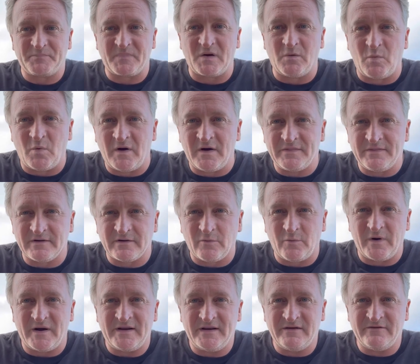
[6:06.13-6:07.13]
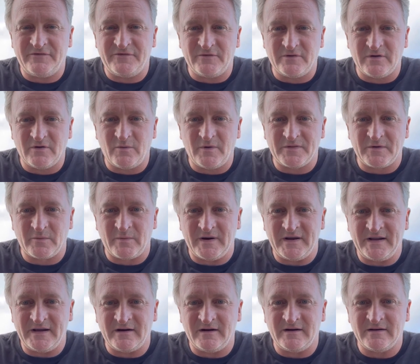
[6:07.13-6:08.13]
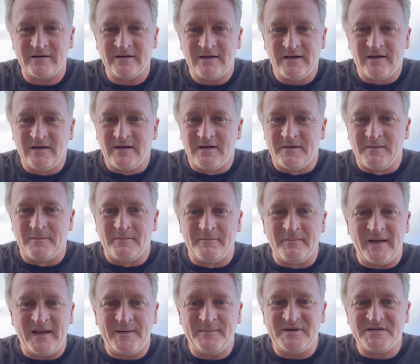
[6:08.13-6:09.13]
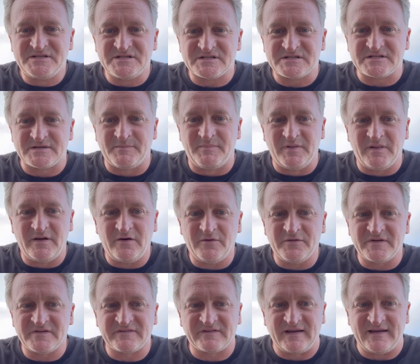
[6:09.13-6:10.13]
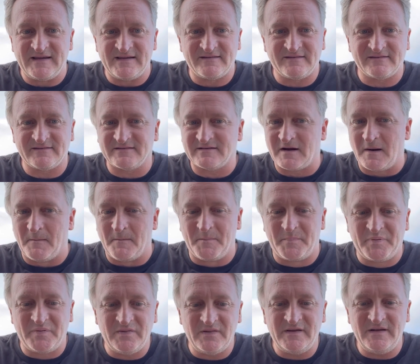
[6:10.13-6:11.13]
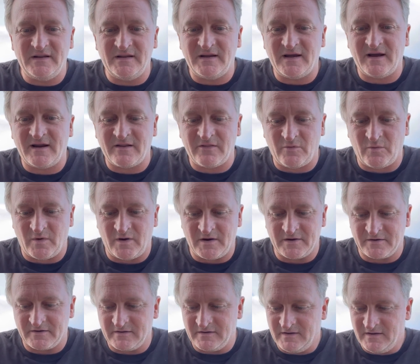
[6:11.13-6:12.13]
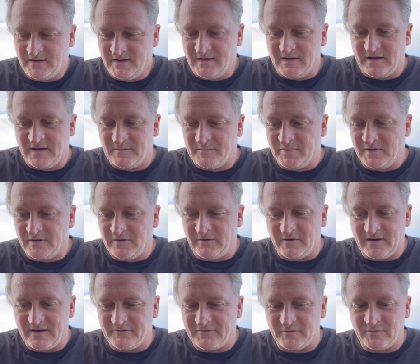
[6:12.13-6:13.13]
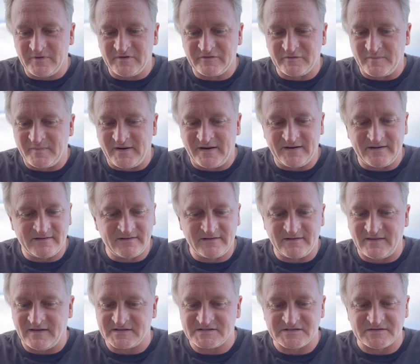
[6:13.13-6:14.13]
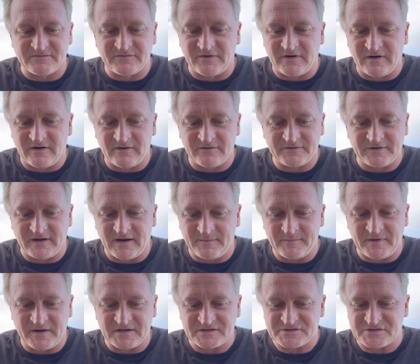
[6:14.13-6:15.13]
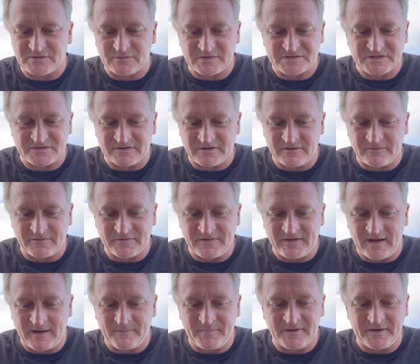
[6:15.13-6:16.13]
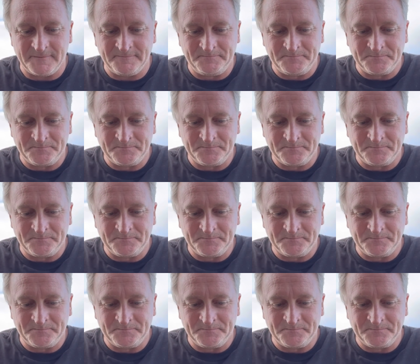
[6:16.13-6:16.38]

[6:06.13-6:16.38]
what they're waiting for, what they're waiting on. Maybe just to blow this case completely out of the water and blow everyone's mind that's involved. I'm not sure what's going on with that, but